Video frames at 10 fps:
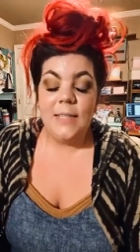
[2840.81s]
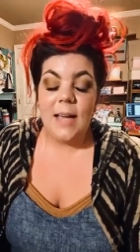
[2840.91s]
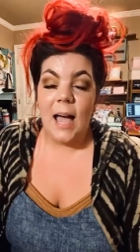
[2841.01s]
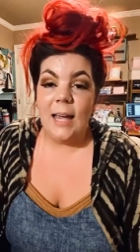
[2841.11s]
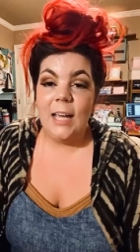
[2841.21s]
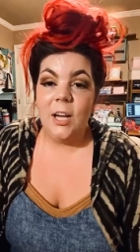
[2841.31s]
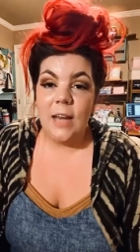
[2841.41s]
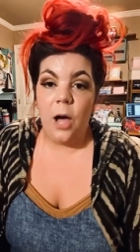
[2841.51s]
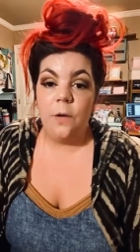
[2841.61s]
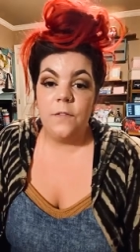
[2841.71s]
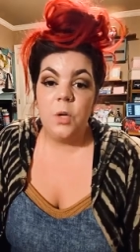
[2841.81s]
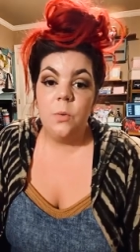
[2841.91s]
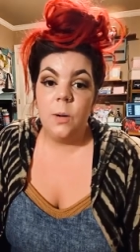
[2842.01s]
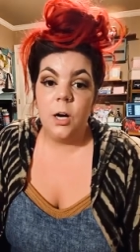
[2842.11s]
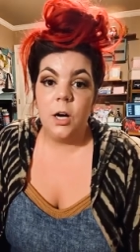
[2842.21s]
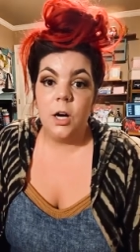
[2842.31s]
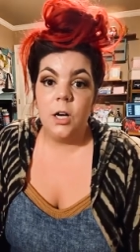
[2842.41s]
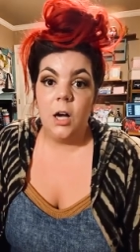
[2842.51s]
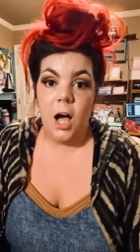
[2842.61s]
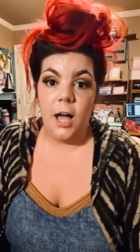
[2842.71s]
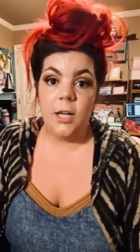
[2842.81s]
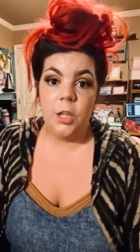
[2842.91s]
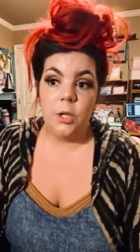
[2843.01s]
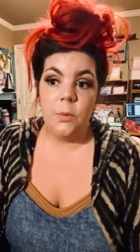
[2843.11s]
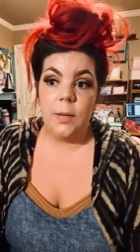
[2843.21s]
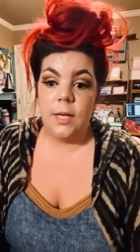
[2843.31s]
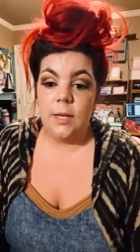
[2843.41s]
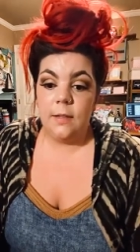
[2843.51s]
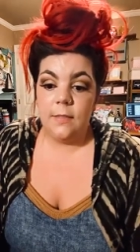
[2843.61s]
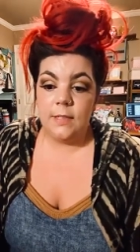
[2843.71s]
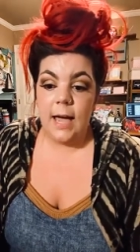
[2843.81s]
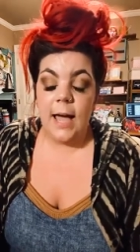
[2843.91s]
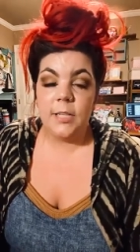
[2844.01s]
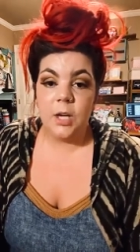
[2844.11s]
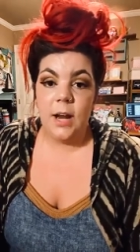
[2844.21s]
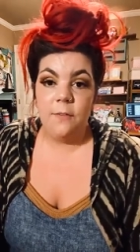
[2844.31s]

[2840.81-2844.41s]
Tying it now, if you were hot gluing the tags on